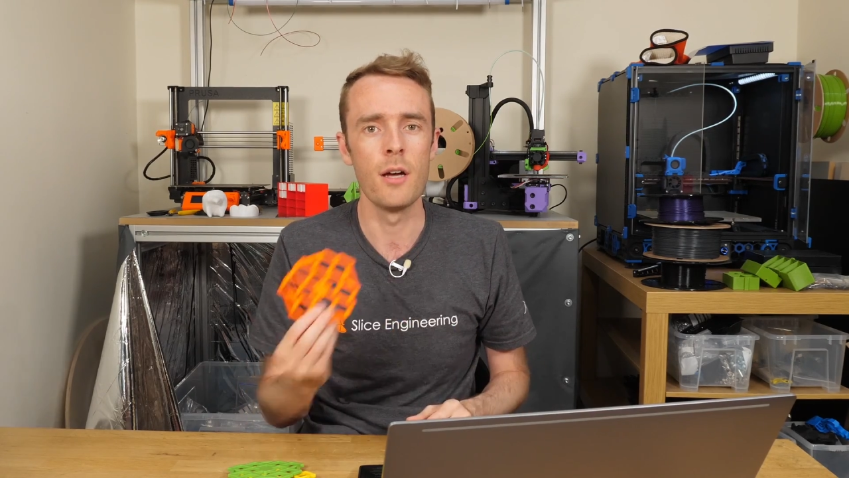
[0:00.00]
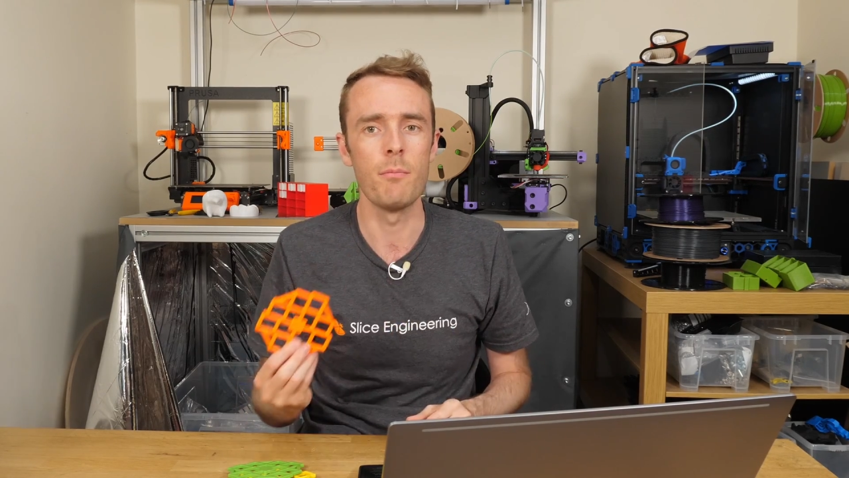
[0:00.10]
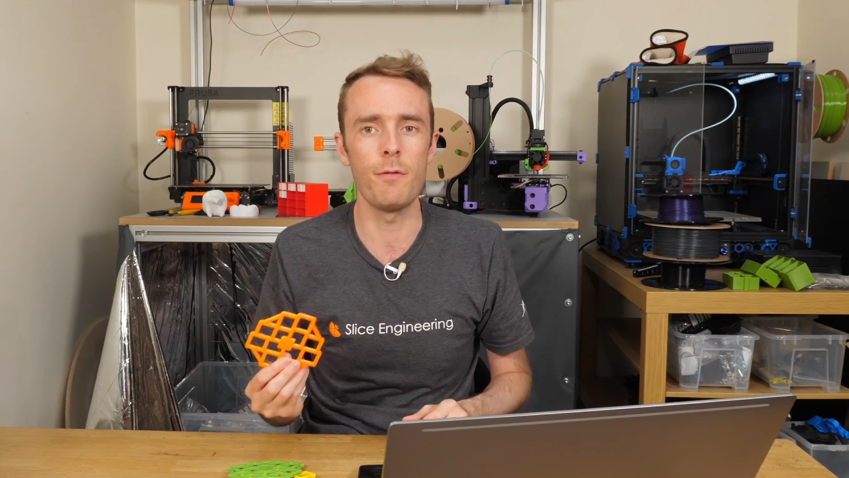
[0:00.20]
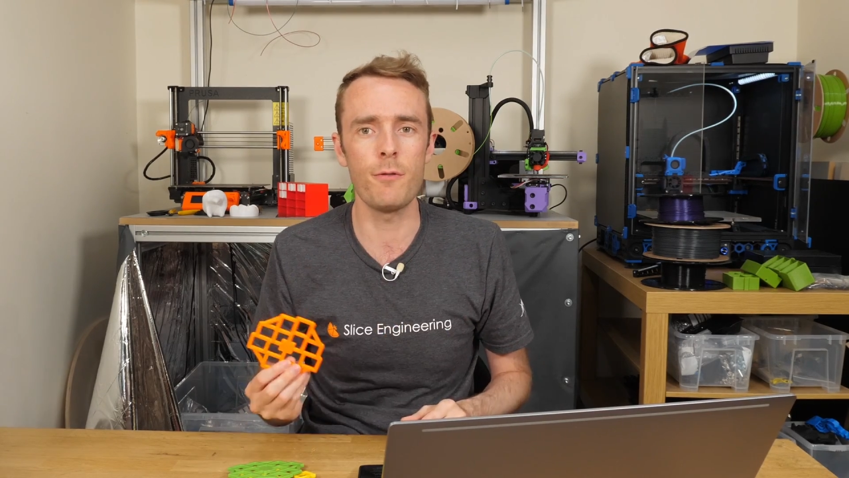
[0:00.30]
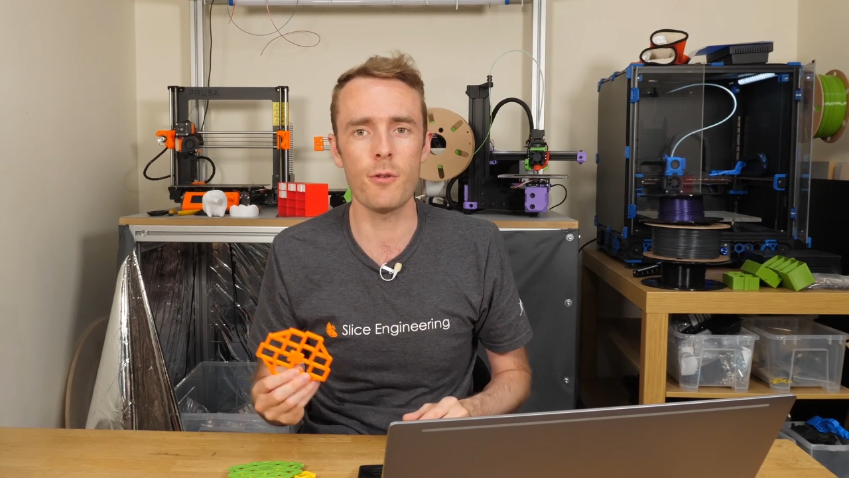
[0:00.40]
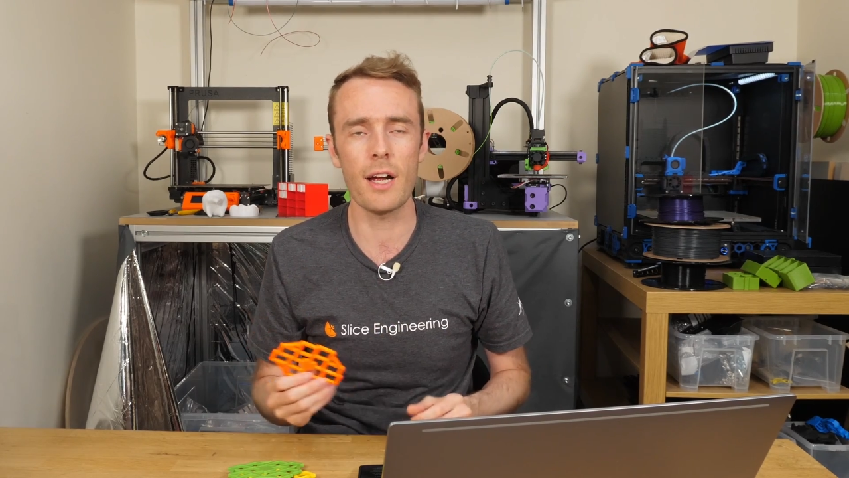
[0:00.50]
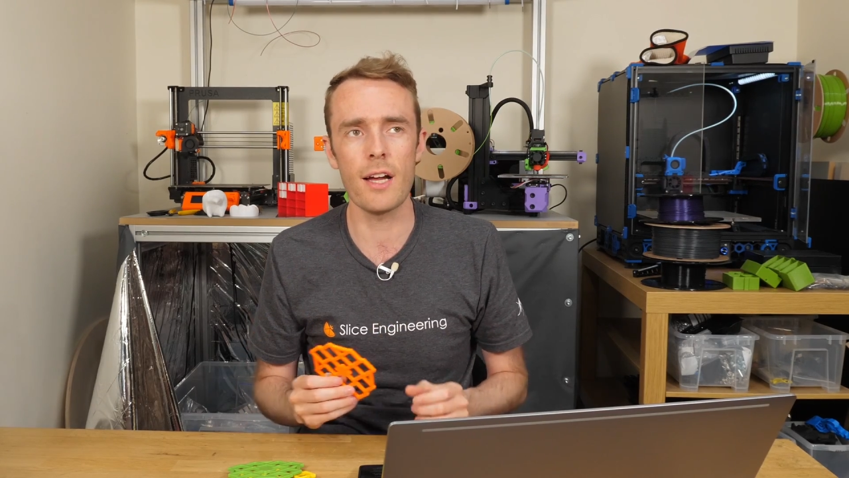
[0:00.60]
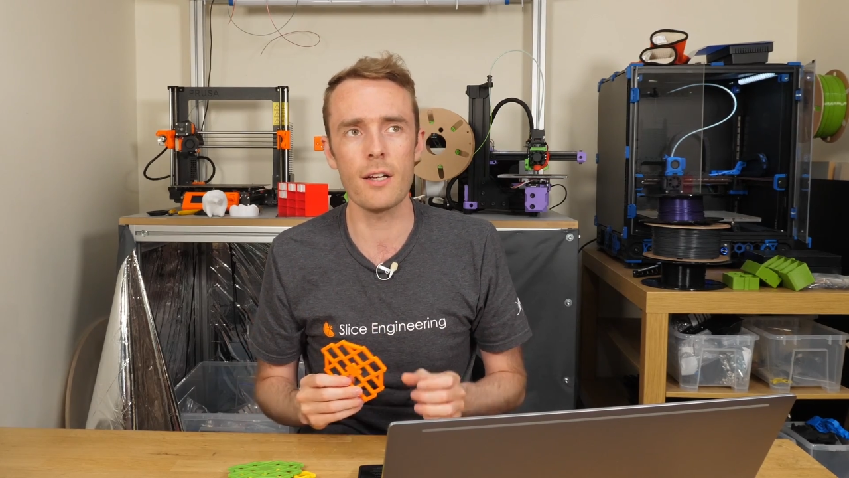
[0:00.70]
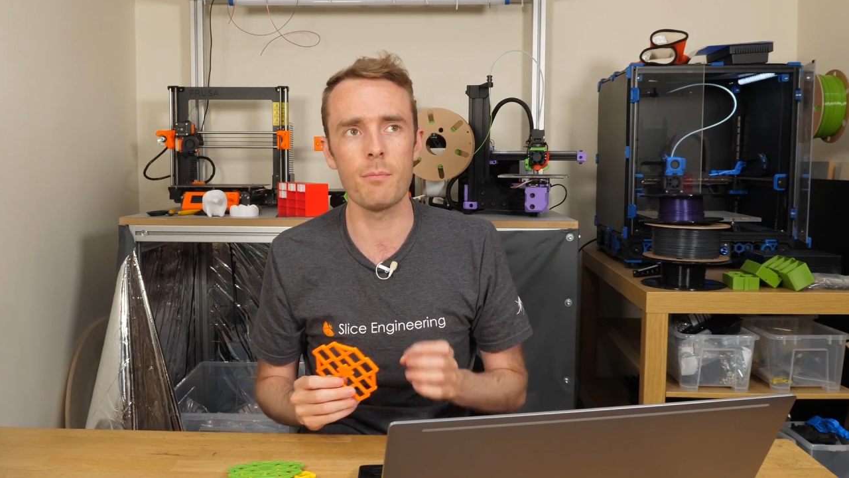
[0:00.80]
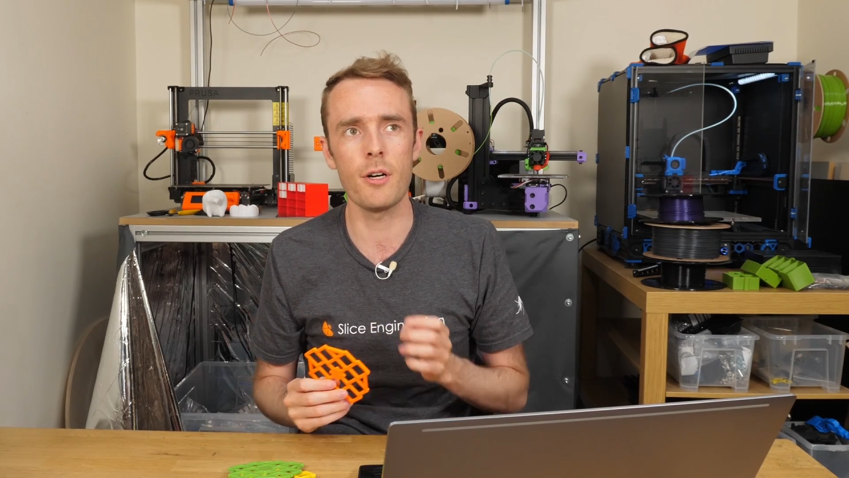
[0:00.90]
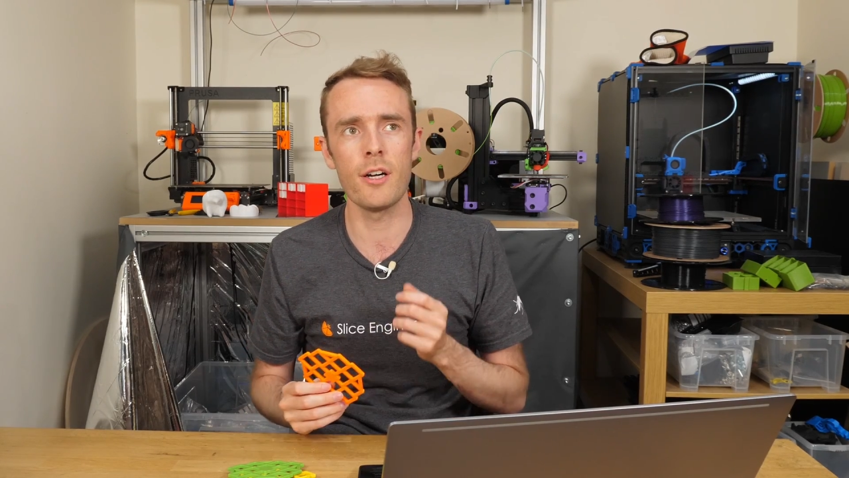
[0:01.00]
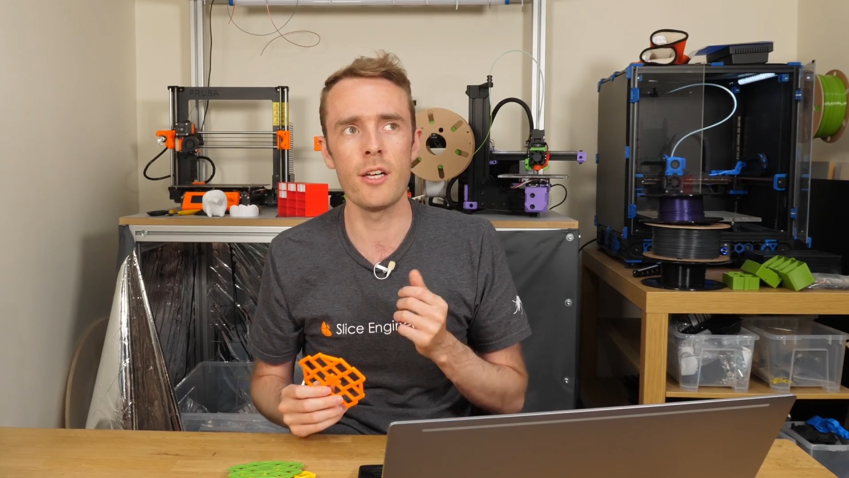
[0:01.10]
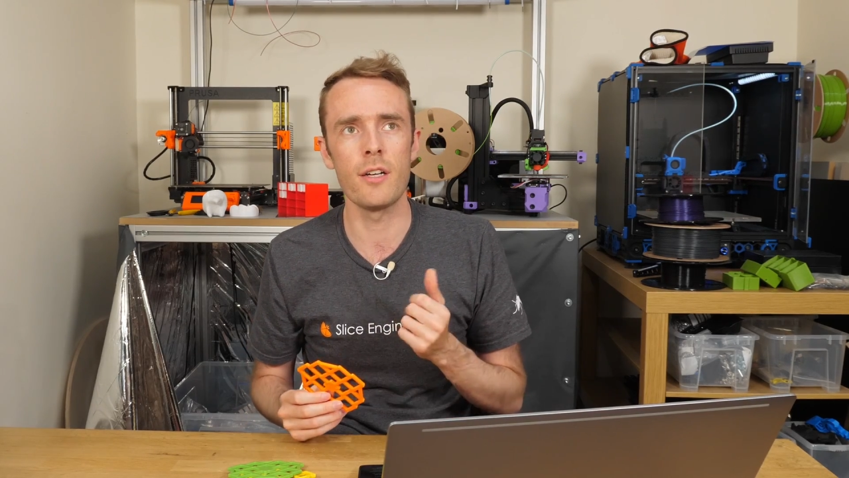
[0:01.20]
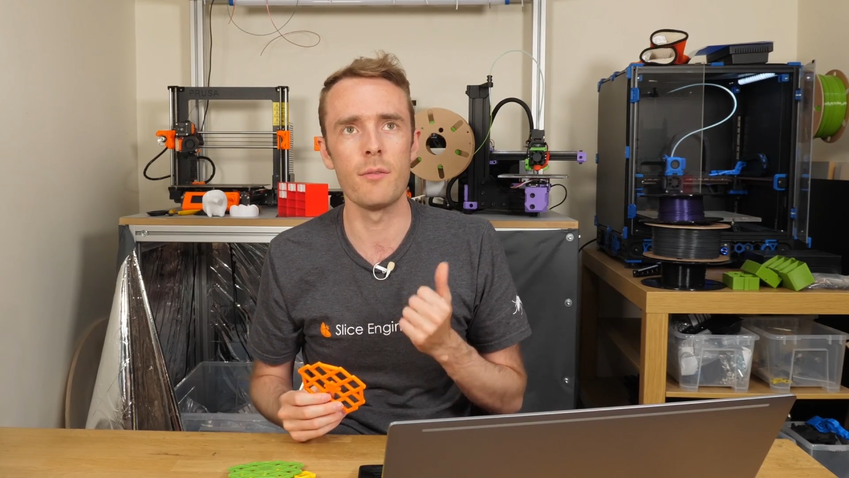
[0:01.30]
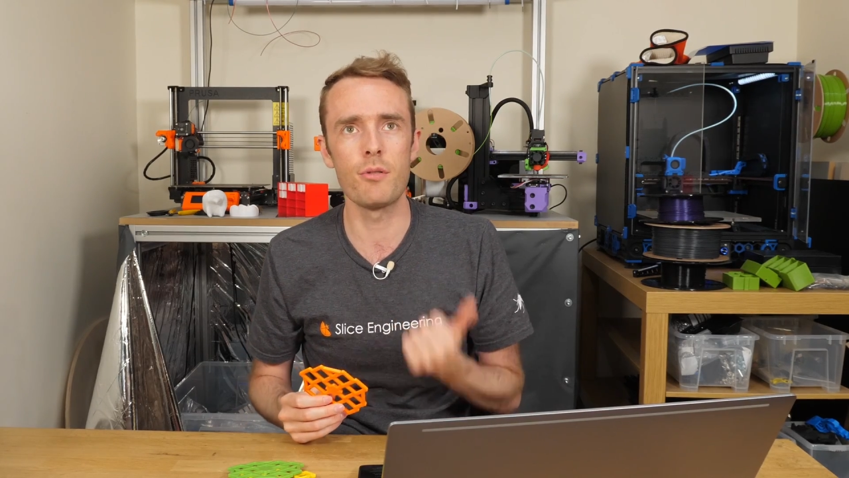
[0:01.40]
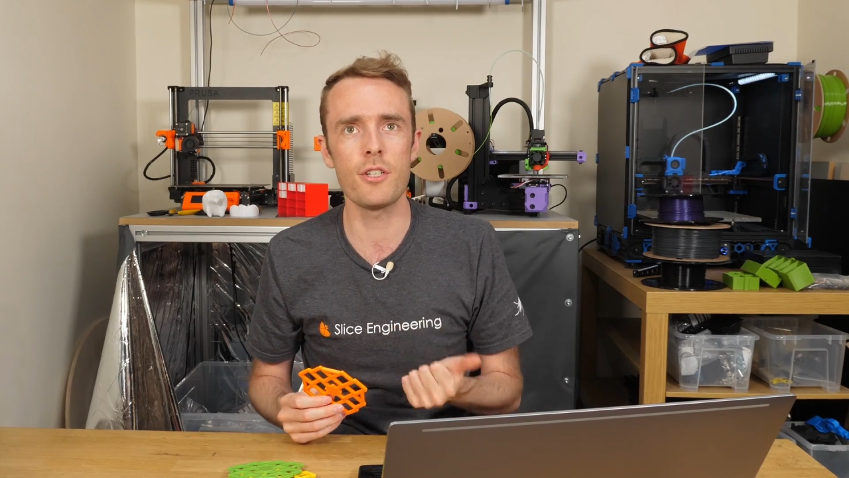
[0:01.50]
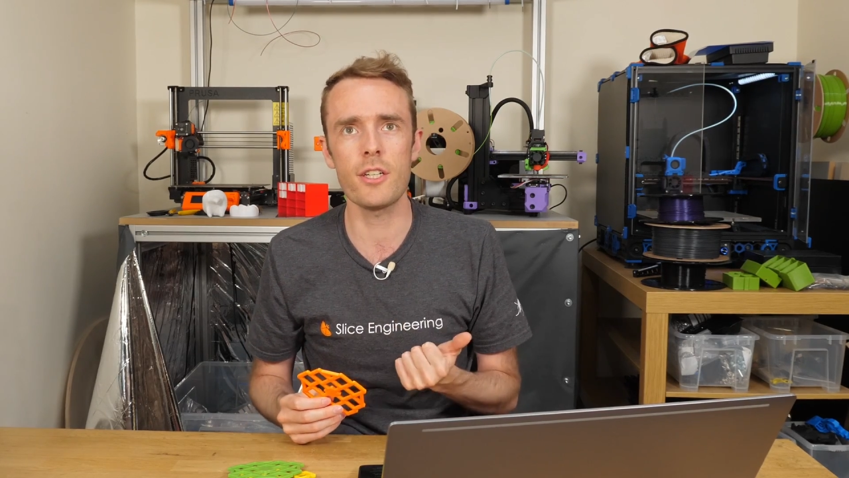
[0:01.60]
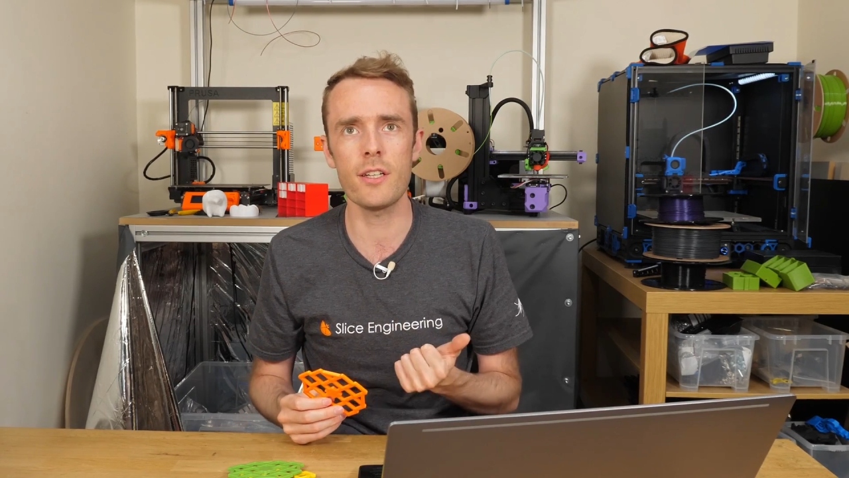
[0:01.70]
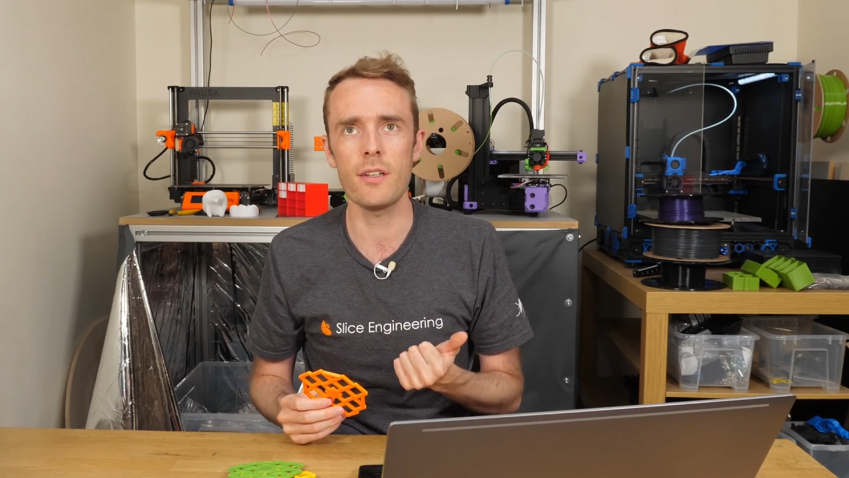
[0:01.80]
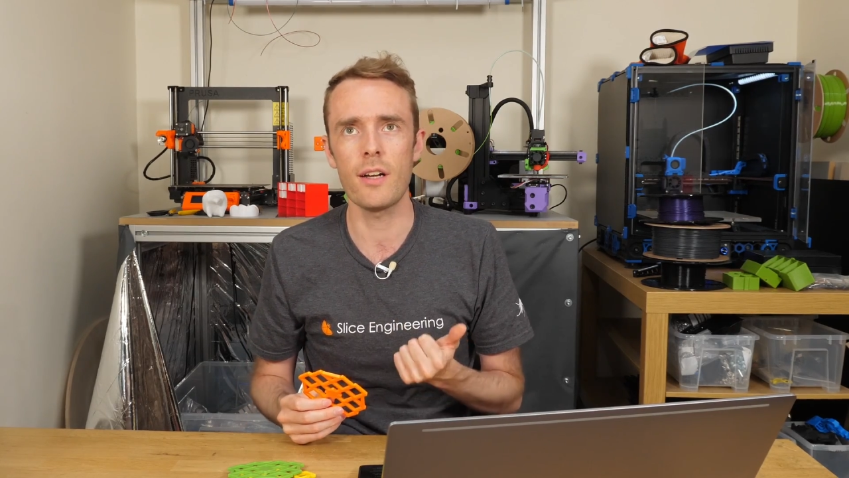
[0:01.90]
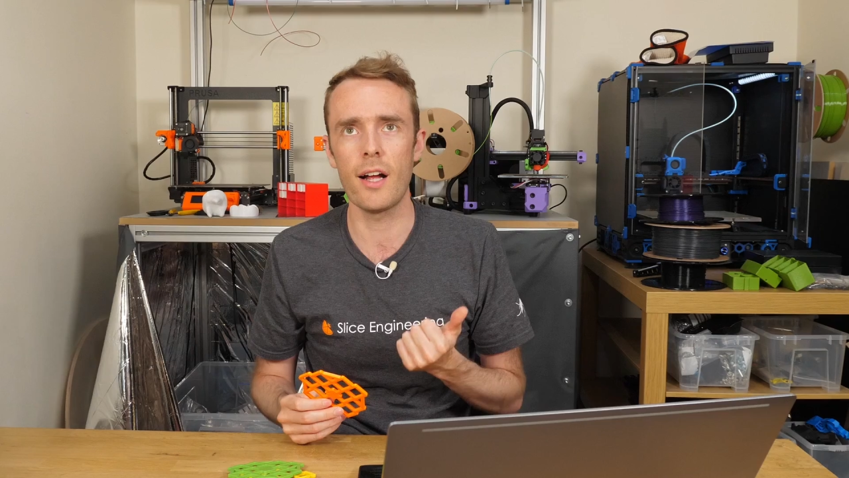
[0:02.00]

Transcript: Before I had my bridging